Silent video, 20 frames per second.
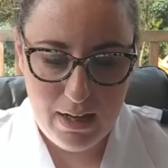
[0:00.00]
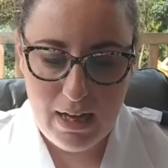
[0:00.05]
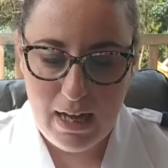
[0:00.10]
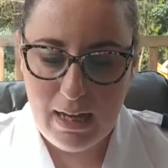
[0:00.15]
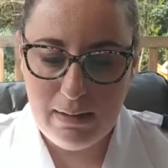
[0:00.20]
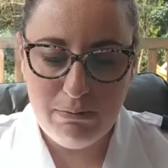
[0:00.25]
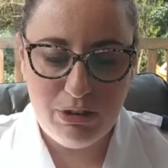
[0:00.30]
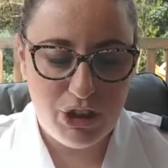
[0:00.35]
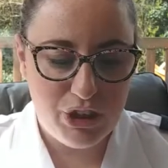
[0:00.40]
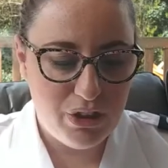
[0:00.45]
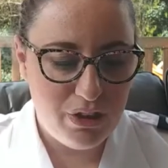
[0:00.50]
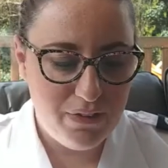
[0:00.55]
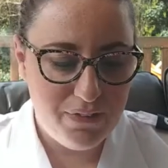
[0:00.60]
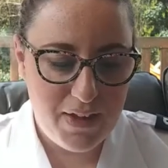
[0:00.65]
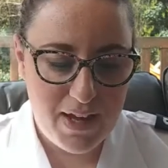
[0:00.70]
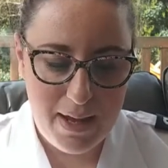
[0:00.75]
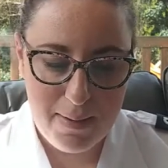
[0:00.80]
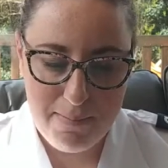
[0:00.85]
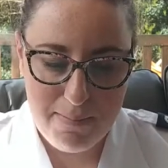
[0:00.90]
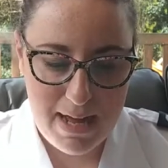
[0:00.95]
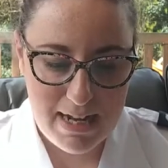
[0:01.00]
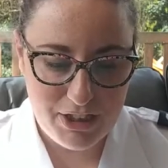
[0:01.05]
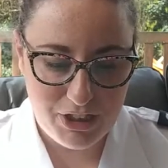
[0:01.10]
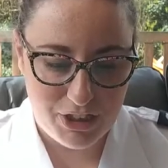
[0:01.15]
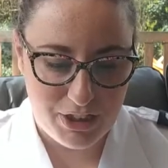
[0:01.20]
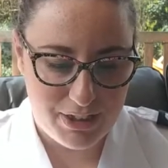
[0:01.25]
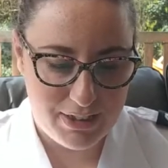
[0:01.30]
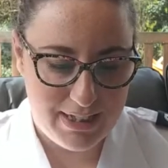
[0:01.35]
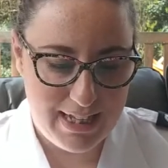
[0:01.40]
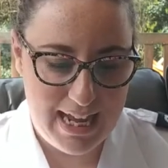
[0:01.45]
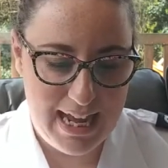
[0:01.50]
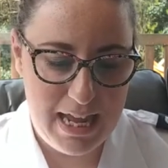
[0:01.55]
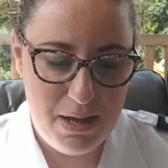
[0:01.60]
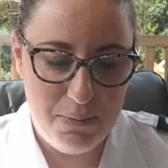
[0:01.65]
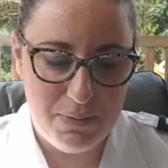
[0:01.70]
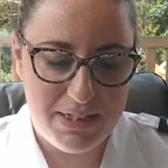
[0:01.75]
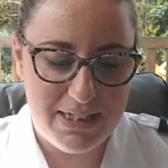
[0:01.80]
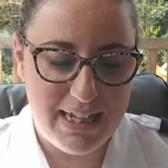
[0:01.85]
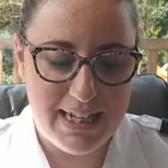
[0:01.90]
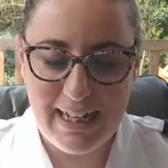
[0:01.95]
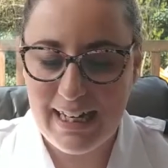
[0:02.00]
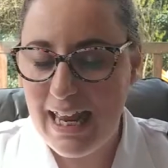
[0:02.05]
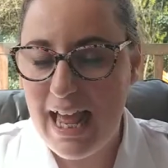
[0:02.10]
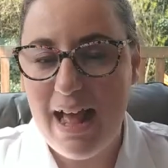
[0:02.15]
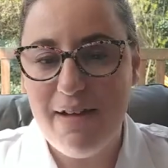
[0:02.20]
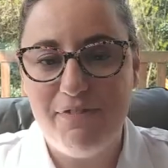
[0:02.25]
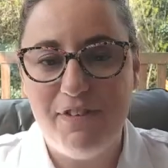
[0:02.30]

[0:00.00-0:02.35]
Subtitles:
I'm sure they imagined that he would declare